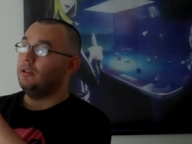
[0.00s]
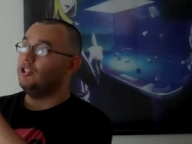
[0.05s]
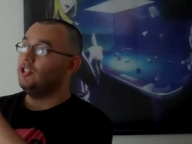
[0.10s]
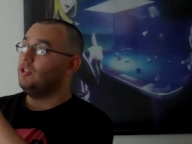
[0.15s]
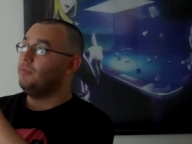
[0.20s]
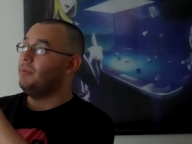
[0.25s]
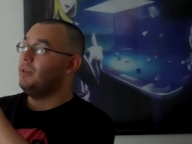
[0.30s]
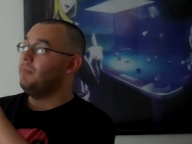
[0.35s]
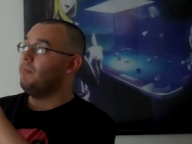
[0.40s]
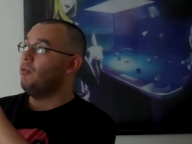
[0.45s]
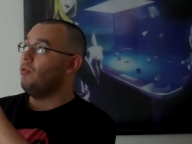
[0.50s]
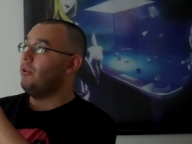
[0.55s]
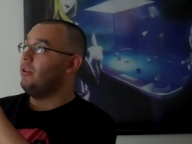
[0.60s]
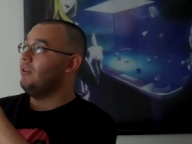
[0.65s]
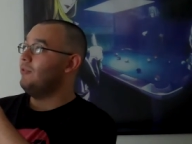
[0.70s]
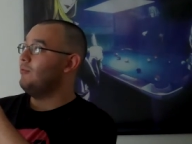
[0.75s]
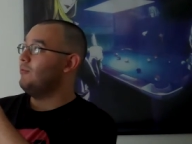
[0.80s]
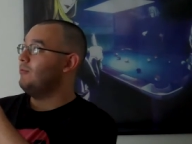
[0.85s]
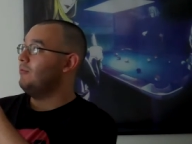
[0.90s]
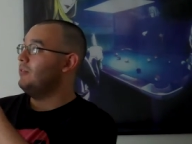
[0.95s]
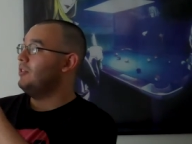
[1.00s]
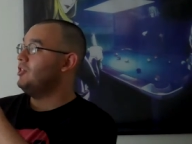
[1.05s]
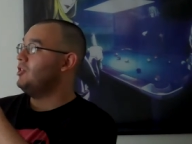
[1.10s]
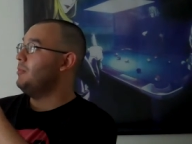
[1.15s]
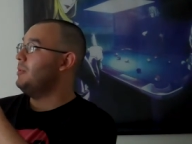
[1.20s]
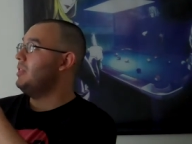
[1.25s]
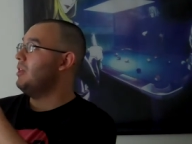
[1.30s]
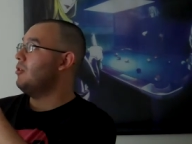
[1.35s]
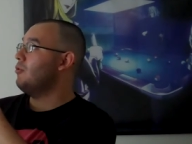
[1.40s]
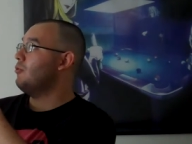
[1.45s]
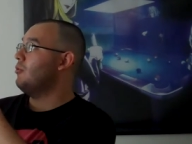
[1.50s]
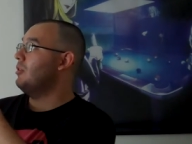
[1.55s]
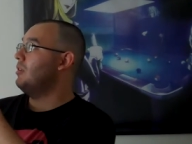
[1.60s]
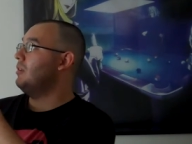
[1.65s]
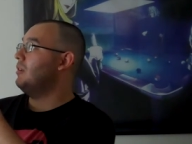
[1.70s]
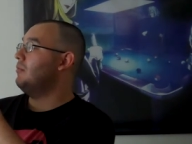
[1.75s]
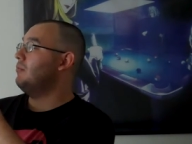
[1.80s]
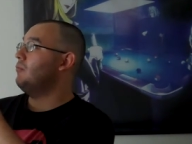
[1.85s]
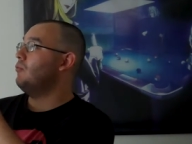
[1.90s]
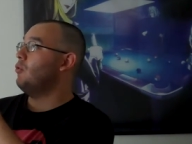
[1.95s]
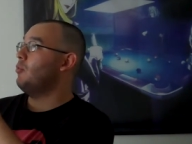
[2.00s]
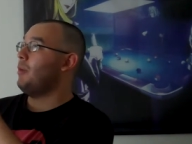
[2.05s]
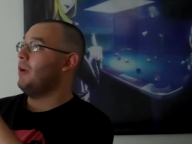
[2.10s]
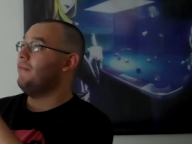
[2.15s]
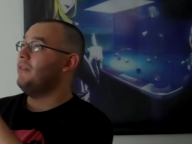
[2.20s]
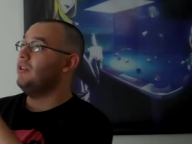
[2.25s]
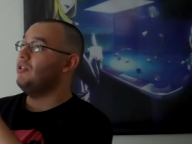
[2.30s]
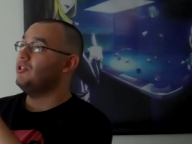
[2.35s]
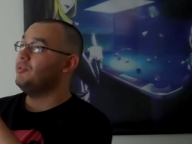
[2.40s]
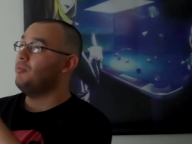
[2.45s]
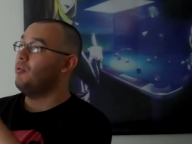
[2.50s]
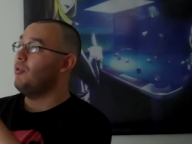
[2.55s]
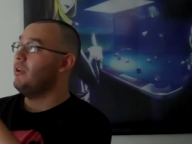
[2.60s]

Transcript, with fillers: it should be pointing, it should be there where, where my finger's